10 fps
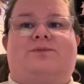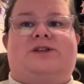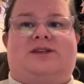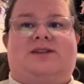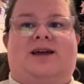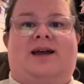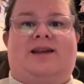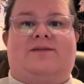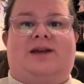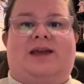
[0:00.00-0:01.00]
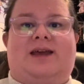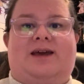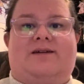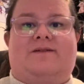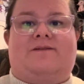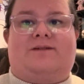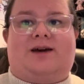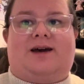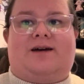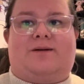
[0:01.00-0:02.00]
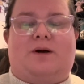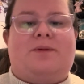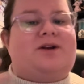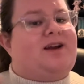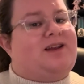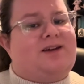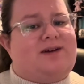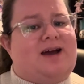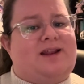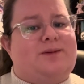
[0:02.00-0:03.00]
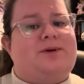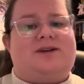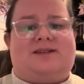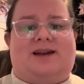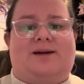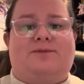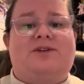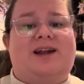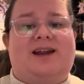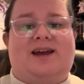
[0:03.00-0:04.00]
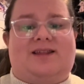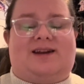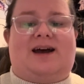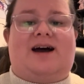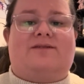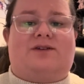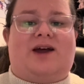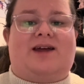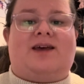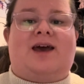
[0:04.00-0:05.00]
just to kind of give a better idea of kind of the books that I'm reading and that I have read,